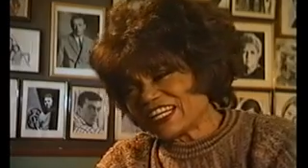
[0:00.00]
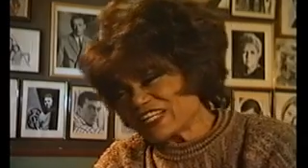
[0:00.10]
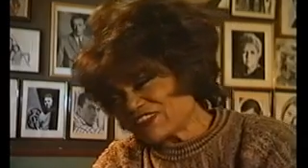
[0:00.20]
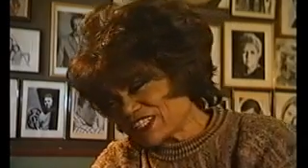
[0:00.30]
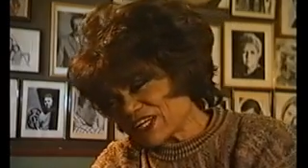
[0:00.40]

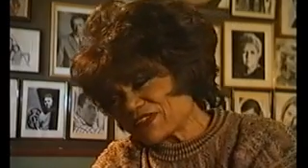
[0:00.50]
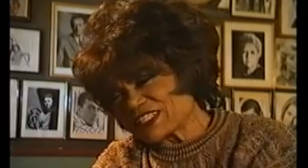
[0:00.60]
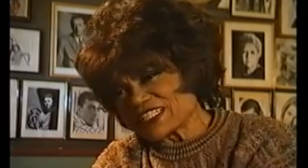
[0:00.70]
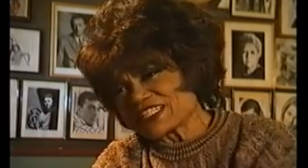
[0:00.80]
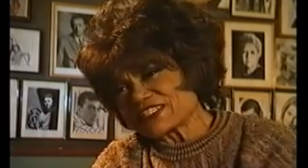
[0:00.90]
And every now
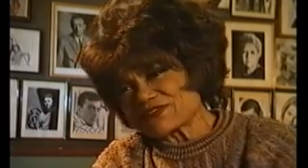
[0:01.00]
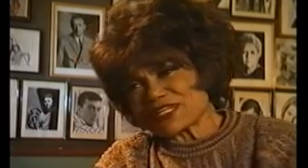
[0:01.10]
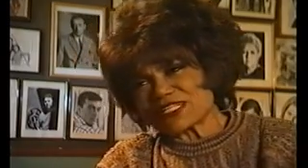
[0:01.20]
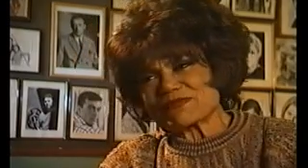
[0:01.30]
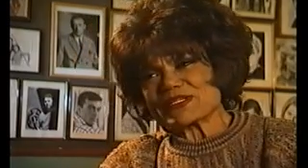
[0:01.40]
and then she
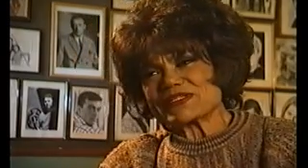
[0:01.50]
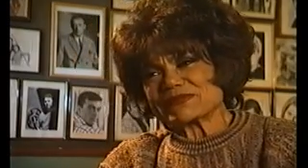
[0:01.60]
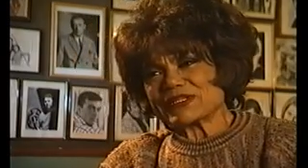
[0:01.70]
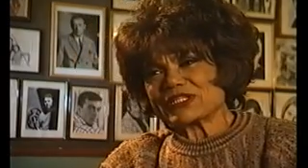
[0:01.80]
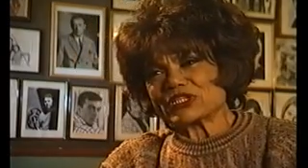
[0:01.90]
writes
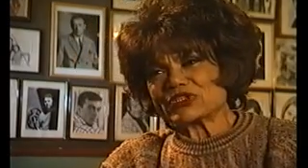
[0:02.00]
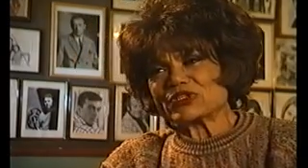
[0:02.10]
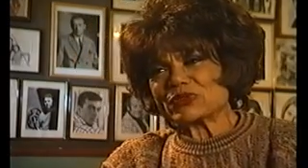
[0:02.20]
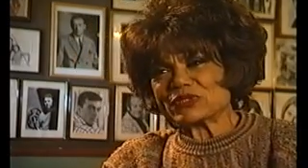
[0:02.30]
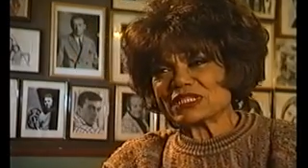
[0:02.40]
me a little
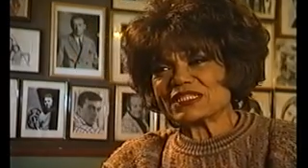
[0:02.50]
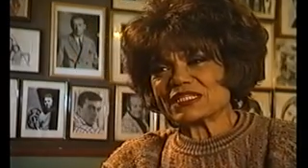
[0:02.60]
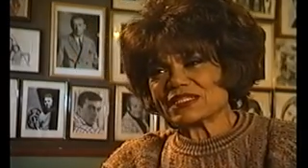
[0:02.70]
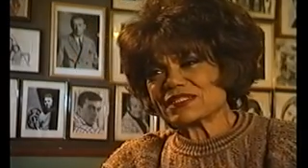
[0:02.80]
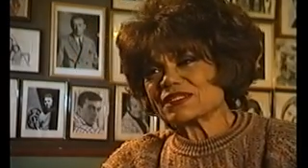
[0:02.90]
note
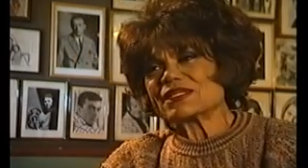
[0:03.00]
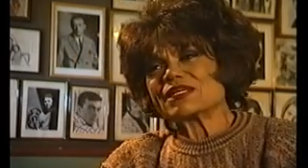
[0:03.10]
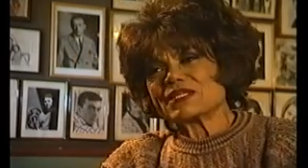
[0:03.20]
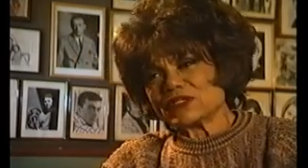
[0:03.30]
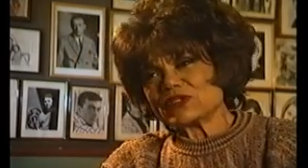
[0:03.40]
that says,
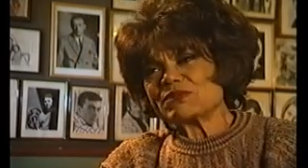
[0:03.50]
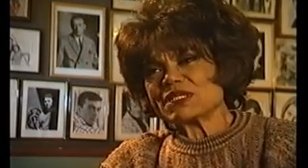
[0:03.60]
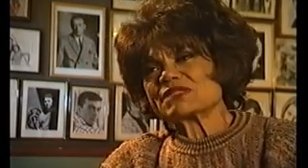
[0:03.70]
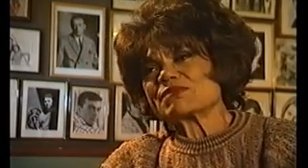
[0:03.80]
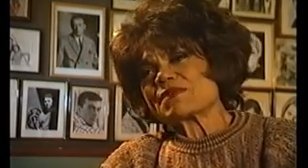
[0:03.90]
"You're the
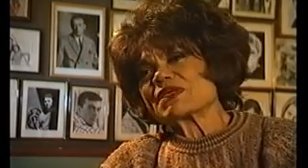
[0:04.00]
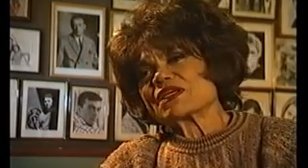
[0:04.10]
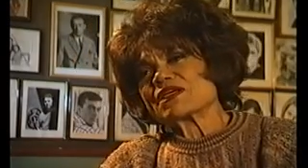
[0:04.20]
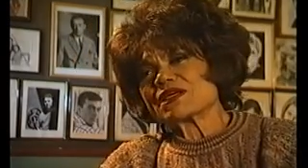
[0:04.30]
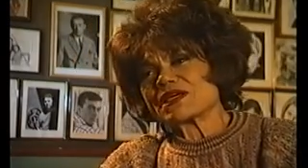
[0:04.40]
best
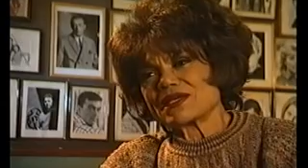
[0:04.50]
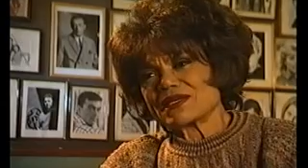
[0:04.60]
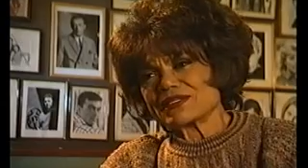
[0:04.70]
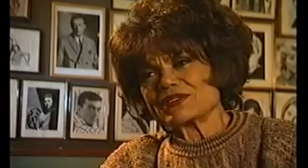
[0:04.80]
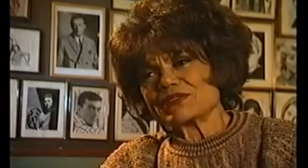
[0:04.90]
mommy.
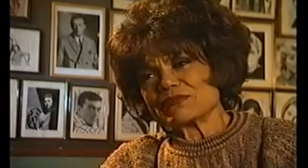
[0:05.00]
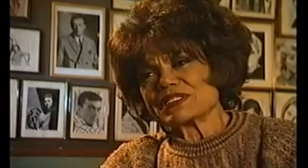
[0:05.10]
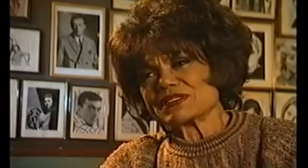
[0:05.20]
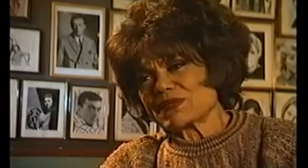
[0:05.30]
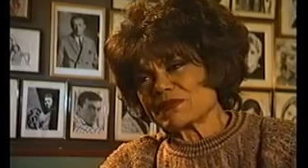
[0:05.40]
You're the
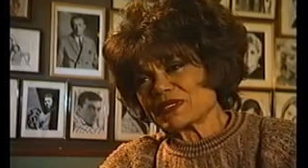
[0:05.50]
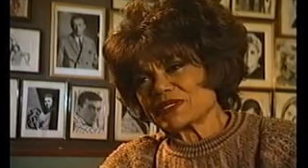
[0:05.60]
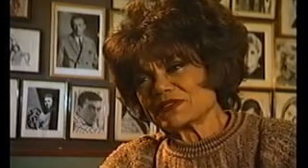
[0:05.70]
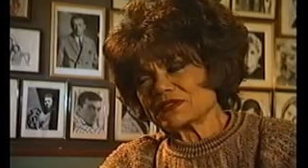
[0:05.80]
best mommy."